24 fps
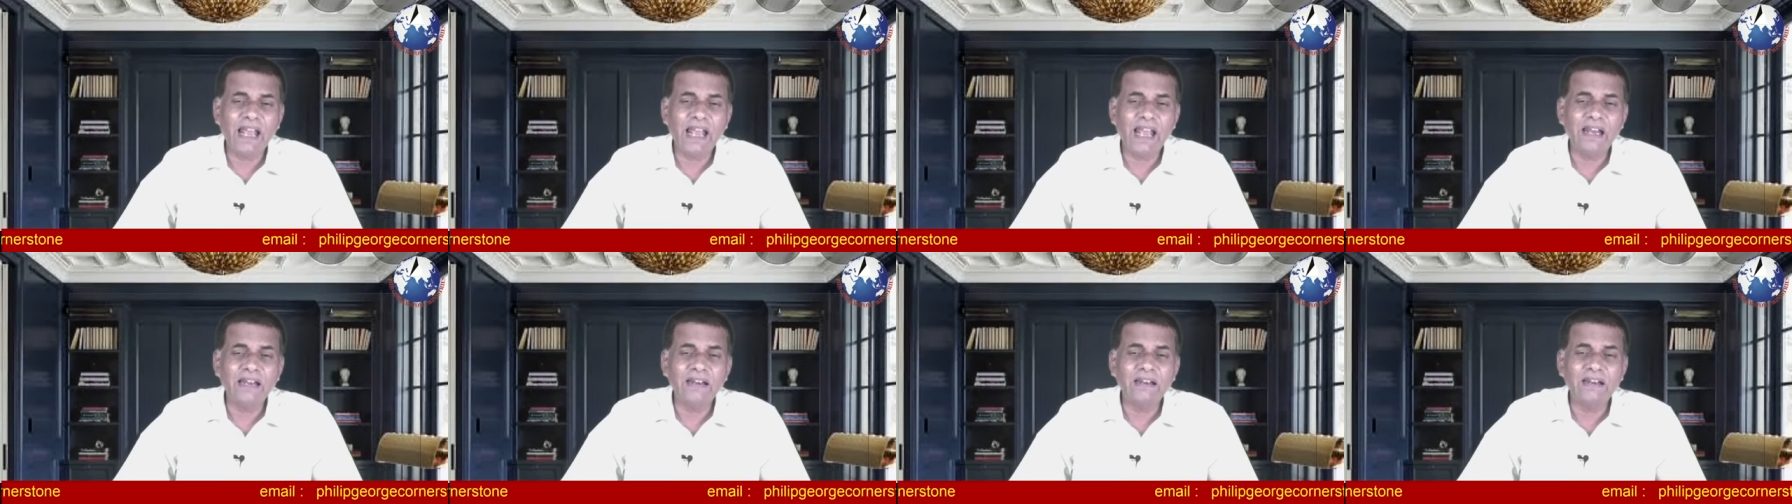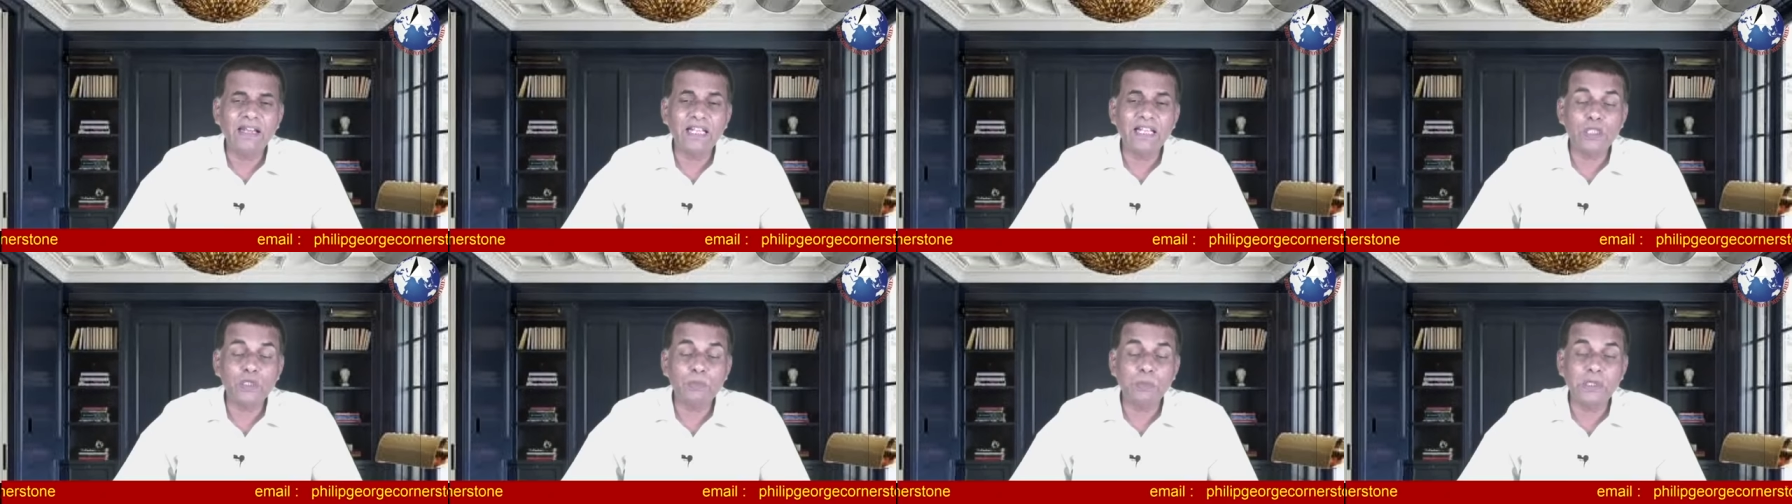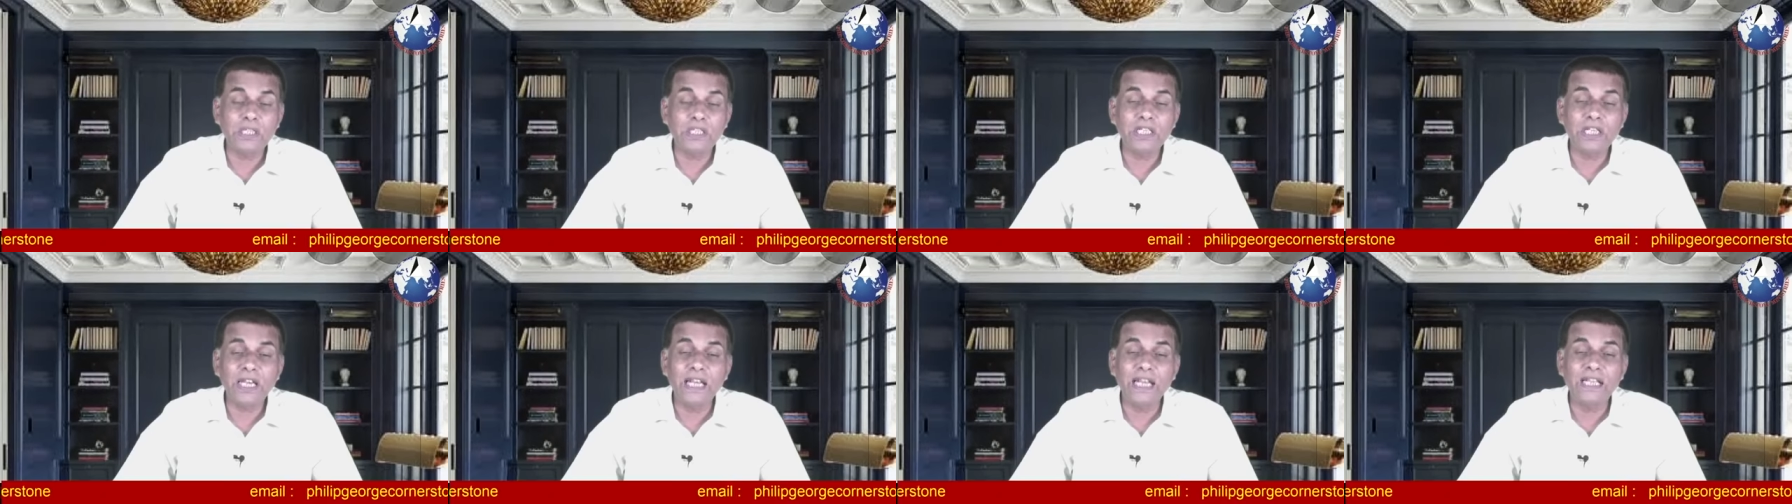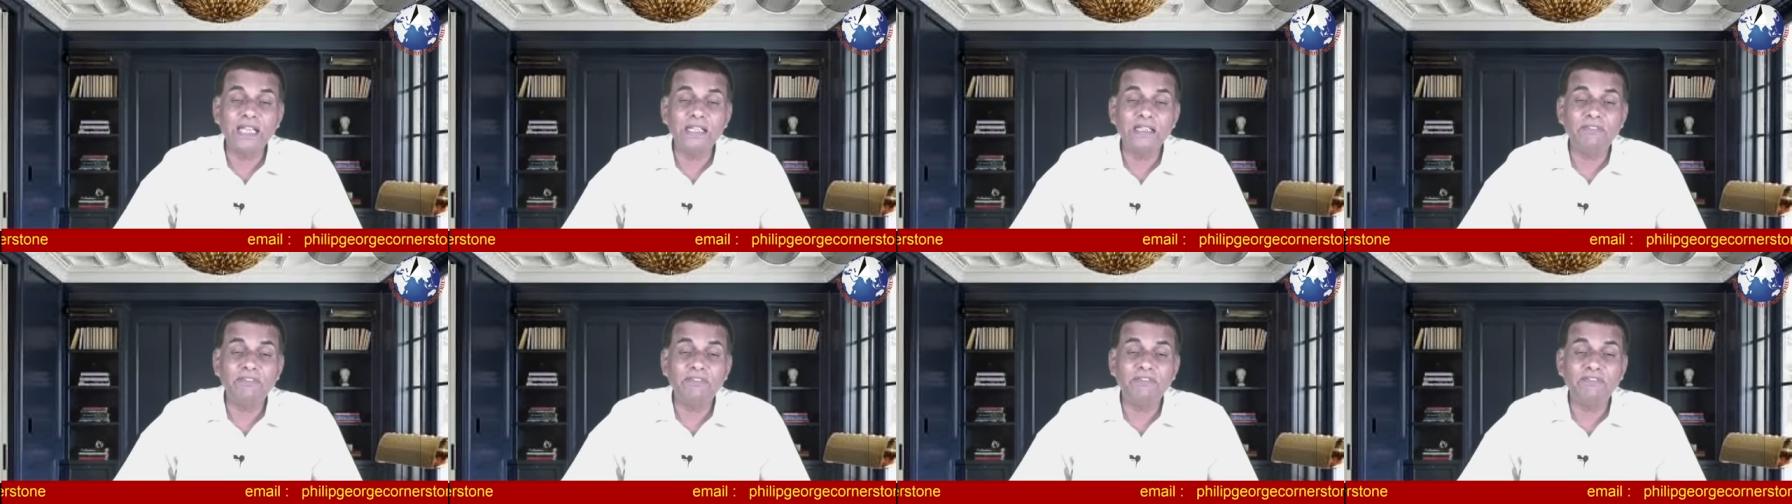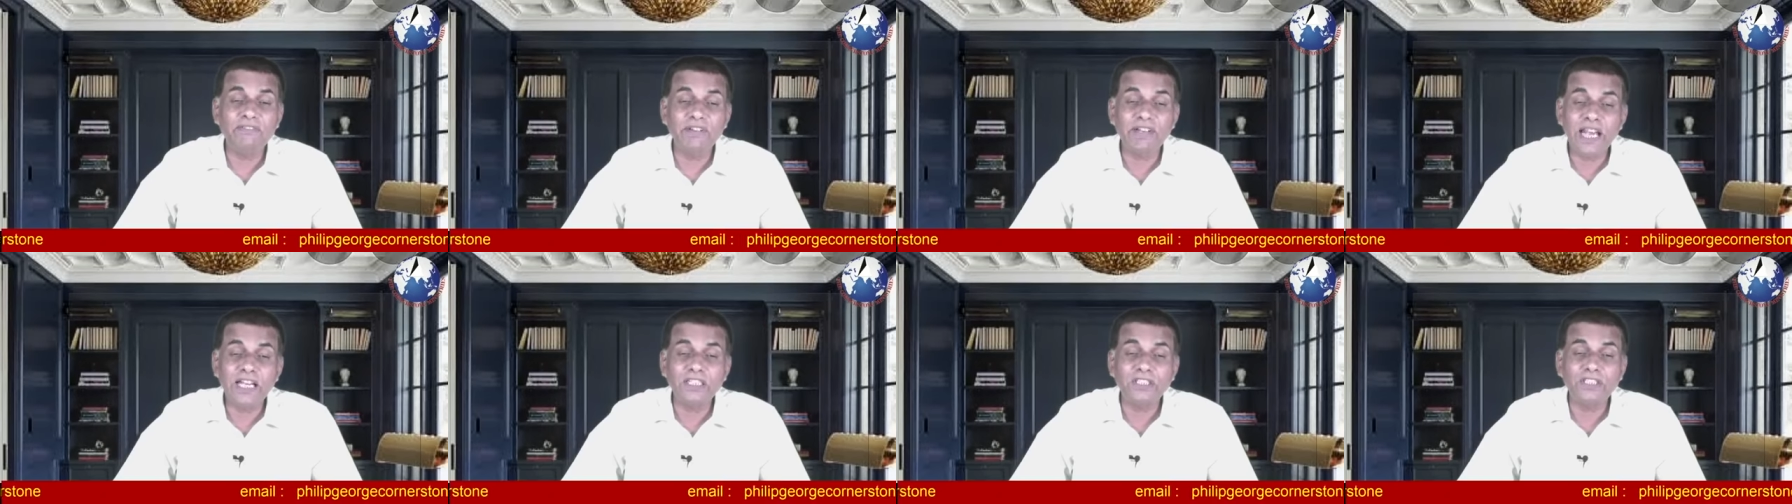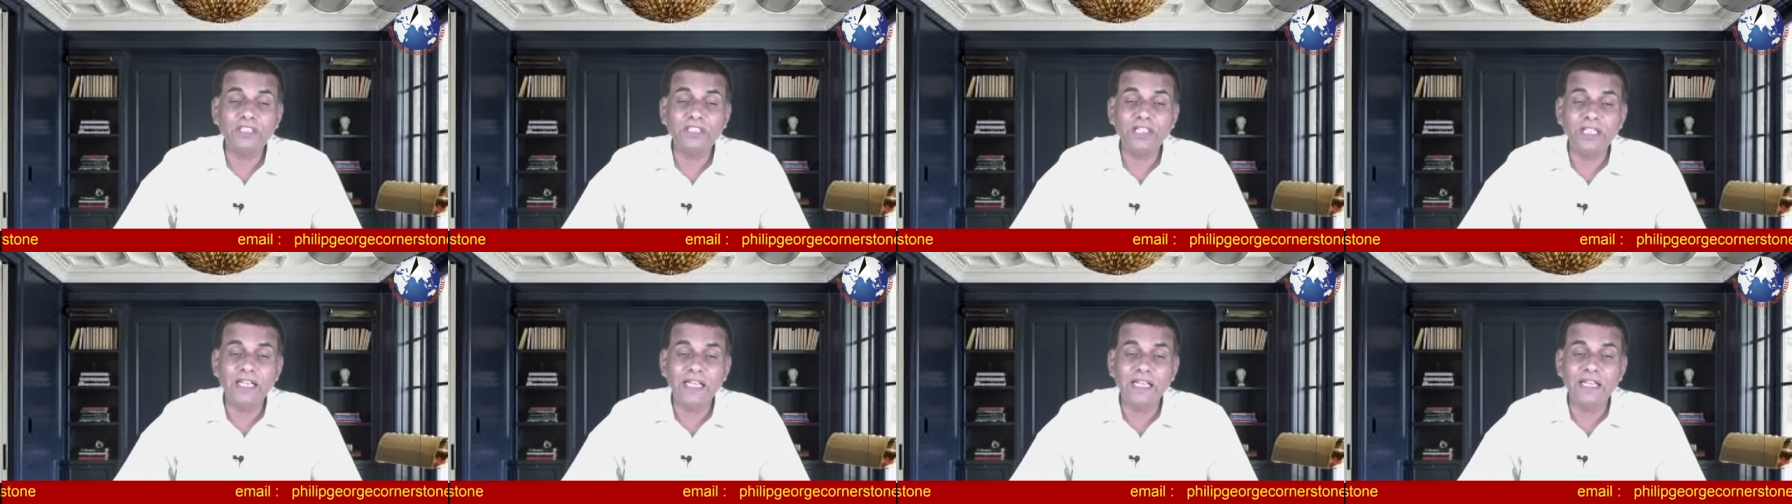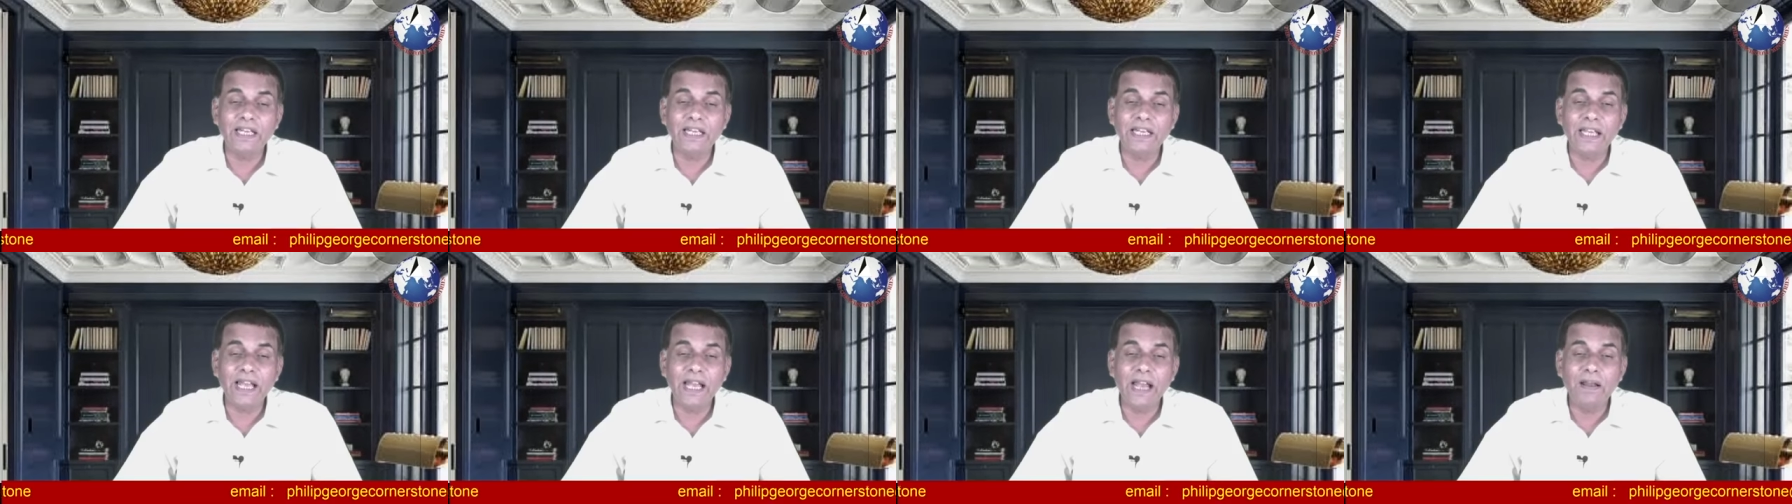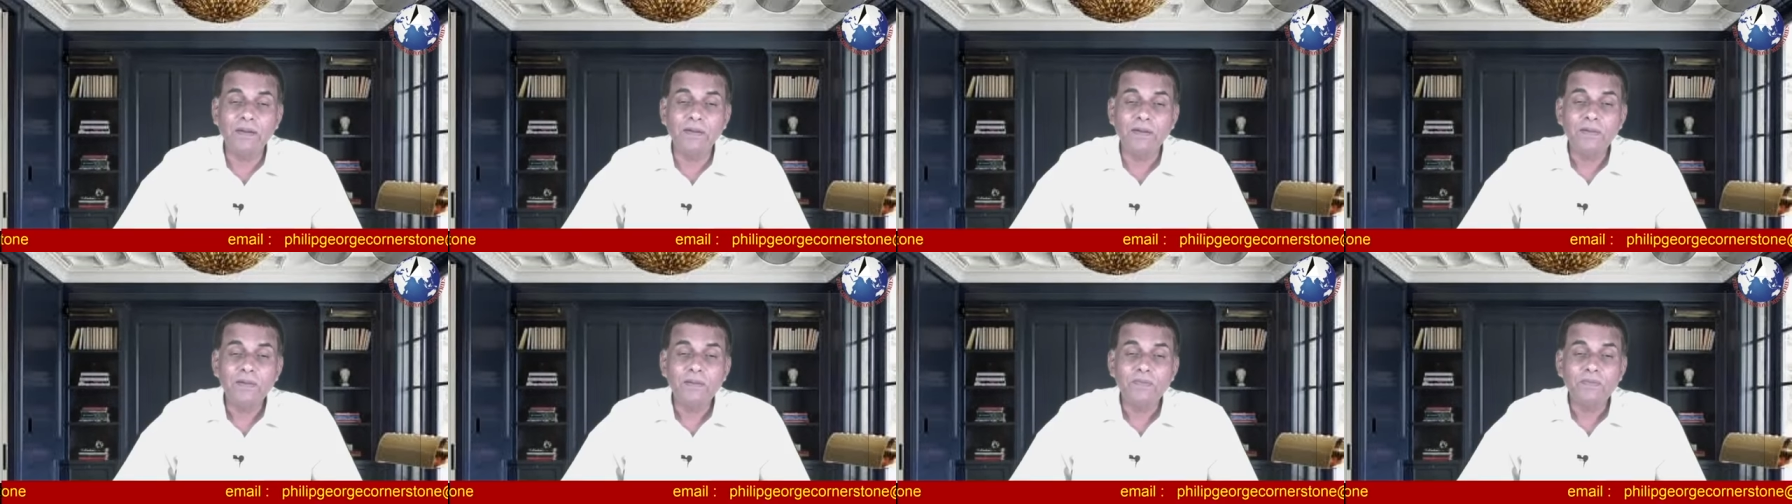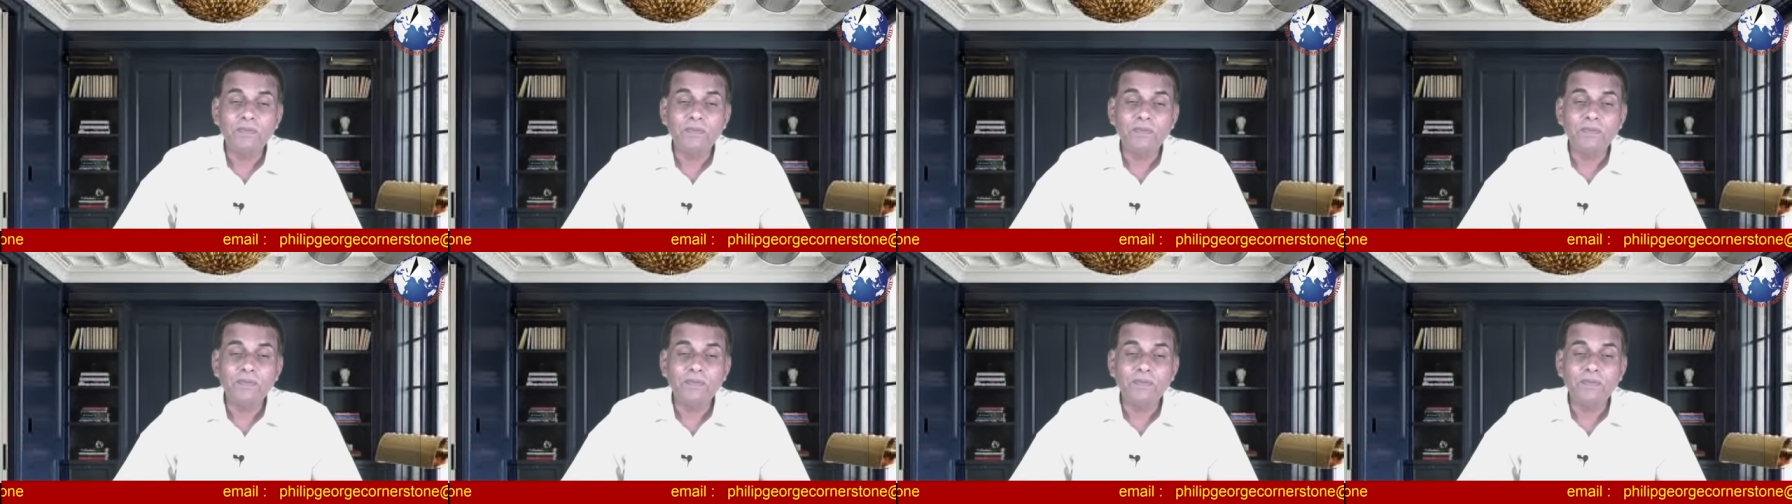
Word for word: and especially in the financial area